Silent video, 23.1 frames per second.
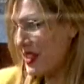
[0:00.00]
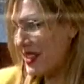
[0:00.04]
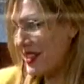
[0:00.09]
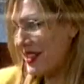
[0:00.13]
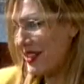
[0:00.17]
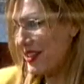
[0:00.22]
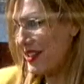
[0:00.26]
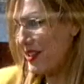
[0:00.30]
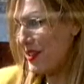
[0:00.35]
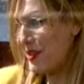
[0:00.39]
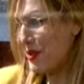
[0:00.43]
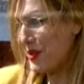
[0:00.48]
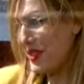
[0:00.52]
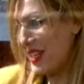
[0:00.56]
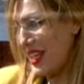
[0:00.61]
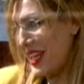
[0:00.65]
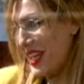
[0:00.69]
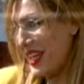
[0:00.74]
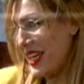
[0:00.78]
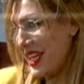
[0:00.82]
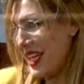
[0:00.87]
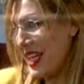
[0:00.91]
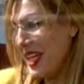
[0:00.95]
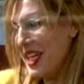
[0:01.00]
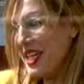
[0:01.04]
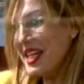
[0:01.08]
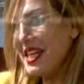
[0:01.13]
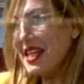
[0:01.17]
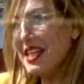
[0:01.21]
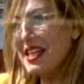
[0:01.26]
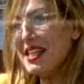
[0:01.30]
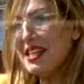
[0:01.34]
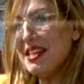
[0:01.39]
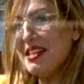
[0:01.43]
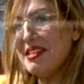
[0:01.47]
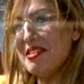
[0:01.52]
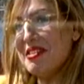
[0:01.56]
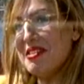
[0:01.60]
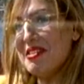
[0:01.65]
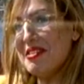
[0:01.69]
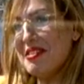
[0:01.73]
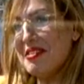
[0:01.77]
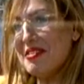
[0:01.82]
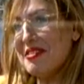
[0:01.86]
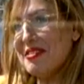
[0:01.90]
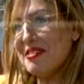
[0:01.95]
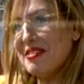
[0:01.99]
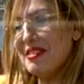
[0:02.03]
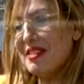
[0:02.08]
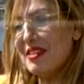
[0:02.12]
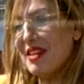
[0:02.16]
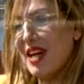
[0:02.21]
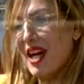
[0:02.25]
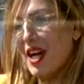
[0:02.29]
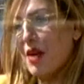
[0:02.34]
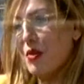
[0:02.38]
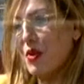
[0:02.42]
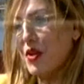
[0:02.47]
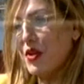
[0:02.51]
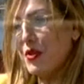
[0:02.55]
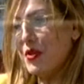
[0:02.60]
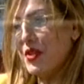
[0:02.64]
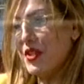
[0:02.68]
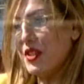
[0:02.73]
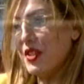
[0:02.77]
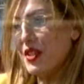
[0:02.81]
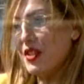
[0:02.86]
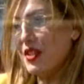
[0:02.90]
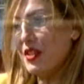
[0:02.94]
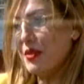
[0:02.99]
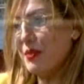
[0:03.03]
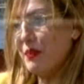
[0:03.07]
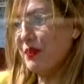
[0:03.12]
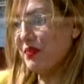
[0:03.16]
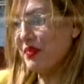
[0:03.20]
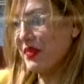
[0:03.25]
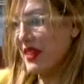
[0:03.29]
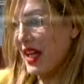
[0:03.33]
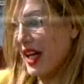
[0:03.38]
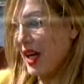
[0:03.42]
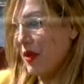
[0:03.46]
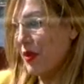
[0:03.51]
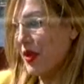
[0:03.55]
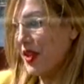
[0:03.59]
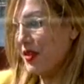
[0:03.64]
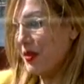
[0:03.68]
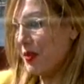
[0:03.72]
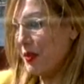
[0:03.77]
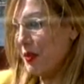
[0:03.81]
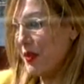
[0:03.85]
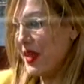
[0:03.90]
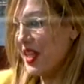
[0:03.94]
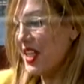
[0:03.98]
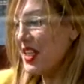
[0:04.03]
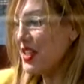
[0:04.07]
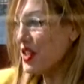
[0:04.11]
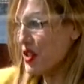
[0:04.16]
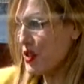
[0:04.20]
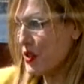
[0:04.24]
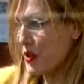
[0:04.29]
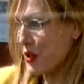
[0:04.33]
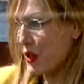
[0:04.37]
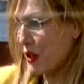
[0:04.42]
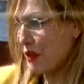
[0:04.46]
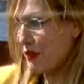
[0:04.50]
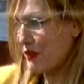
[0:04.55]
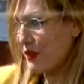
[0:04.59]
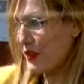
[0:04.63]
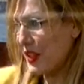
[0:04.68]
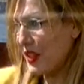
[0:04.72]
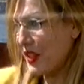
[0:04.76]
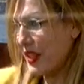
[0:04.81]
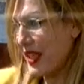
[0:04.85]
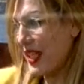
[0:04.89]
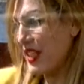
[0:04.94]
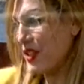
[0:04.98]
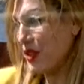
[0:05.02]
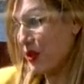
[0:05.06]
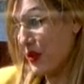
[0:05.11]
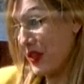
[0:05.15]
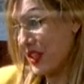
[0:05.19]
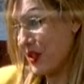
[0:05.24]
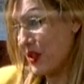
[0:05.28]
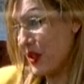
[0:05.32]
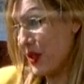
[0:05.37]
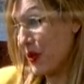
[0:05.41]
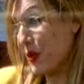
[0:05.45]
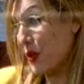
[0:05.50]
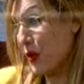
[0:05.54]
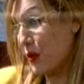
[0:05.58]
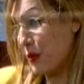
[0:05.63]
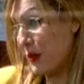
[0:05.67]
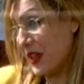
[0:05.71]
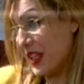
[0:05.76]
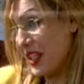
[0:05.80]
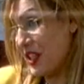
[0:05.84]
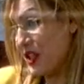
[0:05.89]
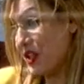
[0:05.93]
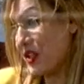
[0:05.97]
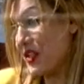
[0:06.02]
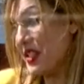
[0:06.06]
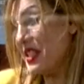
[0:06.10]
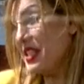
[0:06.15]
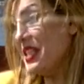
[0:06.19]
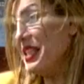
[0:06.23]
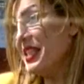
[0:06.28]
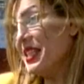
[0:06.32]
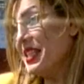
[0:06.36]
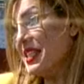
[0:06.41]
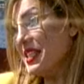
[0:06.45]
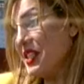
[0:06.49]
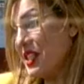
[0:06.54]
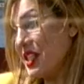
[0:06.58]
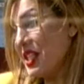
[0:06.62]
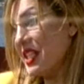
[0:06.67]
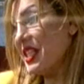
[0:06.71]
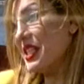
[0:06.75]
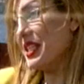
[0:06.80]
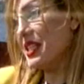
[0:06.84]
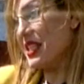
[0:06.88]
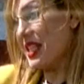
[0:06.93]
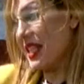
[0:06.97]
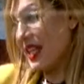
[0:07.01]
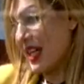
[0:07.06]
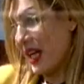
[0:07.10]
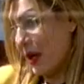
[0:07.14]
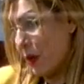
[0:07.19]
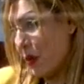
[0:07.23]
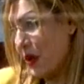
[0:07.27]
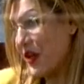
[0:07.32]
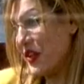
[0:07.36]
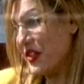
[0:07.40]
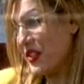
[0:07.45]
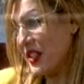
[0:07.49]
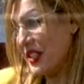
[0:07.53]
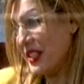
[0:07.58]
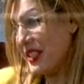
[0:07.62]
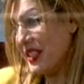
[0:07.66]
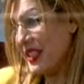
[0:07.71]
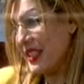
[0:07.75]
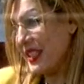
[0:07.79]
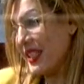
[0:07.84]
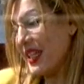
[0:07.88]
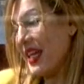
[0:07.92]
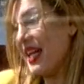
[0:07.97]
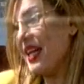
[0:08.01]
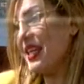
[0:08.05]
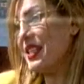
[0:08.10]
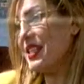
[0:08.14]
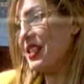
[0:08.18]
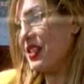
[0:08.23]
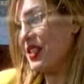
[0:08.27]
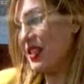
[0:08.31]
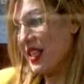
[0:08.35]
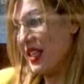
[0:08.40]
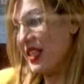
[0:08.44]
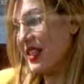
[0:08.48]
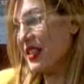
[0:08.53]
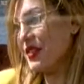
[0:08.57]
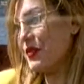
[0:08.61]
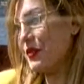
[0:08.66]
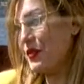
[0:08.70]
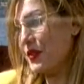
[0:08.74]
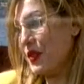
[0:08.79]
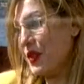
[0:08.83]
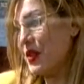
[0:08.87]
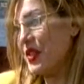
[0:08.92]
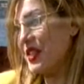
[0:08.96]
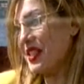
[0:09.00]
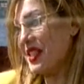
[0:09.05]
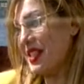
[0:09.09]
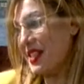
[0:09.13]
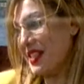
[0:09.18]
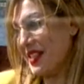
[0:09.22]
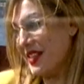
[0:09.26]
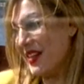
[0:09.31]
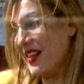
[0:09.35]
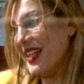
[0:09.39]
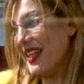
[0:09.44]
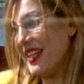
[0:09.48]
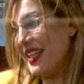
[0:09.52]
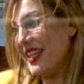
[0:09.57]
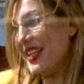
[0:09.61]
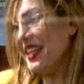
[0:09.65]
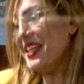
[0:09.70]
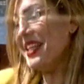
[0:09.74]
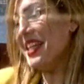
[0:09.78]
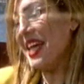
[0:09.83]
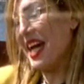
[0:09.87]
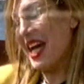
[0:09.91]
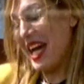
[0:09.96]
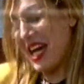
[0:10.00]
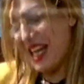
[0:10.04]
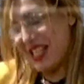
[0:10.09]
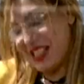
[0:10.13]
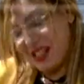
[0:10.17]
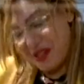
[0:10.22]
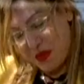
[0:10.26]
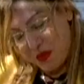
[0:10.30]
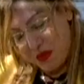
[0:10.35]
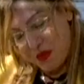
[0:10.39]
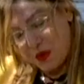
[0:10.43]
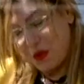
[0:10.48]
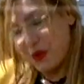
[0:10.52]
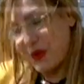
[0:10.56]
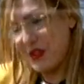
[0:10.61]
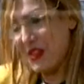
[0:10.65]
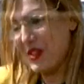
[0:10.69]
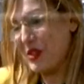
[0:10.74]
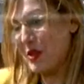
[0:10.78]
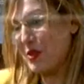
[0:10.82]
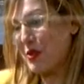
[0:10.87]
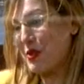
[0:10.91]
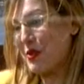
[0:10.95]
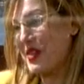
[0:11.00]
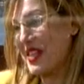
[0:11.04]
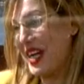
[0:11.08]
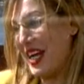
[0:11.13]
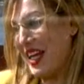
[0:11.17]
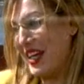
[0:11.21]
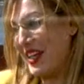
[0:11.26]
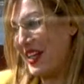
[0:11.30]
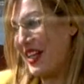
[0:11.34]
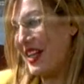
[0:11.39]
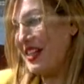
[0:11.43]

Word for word: uh, today, uh, our um, our minister of uh, international cooperation, she is awarded at the first lady. Yes, of course, Dr. Sahar